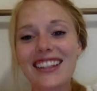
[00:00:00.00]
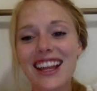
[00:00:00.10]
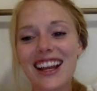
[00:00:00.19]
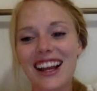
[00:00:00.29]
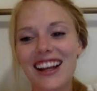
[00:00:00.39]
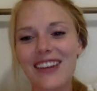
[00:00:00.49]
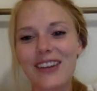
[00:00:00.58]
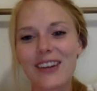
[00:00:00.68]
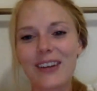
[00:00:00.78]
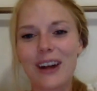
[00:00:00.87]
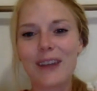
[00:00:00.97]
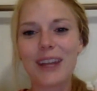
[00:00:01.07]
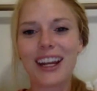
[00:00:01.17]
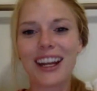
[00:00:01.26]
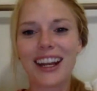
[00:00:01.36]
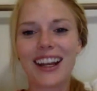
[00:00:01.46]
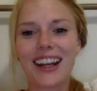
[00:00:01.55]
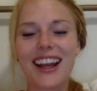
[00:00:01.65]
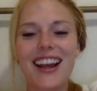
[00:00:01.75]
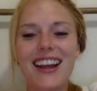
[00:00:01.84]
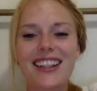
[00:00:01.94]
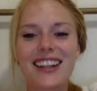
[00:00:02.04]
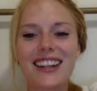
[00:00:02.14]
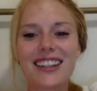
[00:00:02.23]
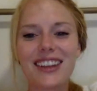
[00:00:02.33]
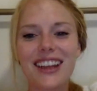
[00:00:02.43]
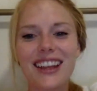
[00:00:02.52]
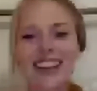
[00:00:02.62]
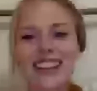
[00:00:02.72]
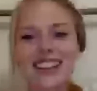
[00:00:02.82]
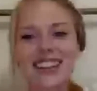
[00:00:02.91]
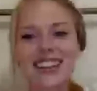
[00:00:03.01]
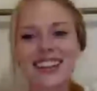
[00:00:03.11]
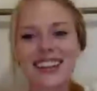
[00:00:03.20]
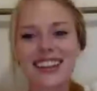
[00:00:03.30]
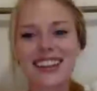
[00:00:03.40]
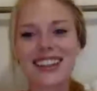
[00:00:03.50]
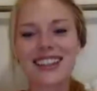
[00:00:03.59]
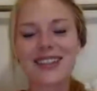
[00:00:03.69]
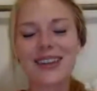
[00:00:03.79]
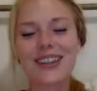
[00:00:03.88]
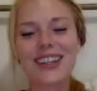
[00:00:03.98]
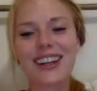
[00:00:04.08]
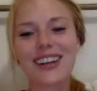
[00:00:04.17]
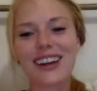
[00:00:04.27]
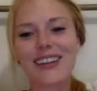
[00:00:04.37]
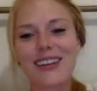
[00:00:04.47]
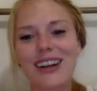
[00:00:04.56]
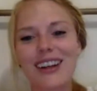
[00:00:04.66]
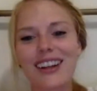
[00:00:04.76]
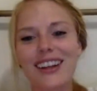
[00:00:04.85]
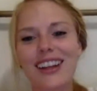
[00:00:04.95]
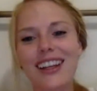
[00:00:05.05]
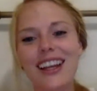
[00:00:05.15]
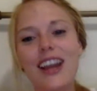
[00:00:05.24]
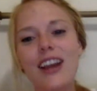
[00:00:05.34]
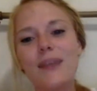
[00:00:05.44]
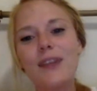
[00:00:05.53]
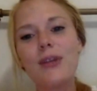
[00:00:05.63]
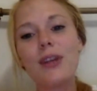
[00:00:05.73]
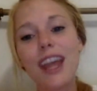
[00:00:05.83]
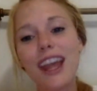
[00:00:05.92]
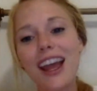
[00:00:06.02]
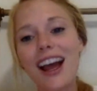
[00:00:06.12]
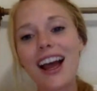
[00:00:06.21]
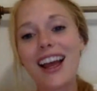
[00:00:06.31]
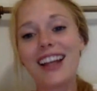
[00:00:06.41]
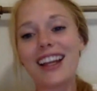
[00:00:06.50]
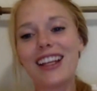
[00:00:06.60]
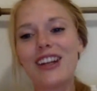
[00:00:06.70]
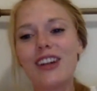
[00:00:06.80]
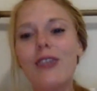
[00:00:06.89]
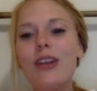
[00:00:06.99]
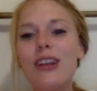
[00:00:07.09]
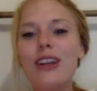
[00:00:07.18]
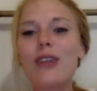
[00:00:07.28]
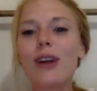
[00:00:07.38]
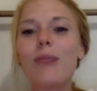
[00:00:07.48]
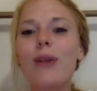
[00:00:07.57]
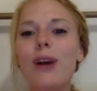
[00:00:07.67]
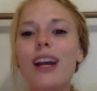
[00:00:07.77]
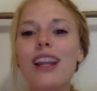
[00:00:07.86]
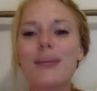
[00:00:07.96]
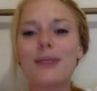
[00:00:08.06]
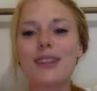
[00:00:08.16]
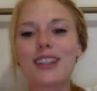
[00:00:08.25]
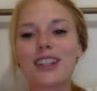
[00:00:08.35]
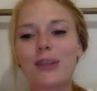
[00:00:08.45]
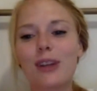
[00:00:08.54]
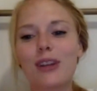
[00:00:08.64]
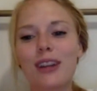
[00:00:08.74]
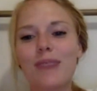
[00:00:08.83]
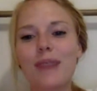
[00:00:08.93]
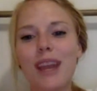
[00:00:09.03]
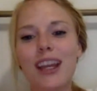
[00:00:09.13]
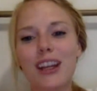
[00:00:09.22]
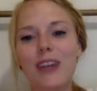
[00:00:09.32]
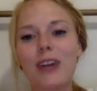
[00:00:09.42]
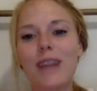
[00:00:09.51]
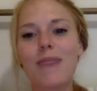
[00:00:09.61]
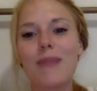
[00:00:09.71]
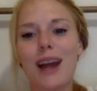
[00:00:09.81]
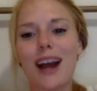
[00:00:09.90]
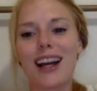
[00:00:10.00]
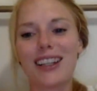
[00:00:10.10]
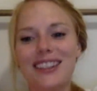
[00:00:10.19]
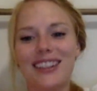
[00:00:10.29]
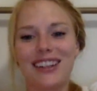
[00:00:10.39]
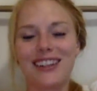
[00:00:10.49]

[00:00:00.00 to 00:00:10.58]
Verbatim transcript: kind of overwhelming, and so I just felt like this this movie was like a great reminder that like you can like you you are put in the position where you can make your impact, you know.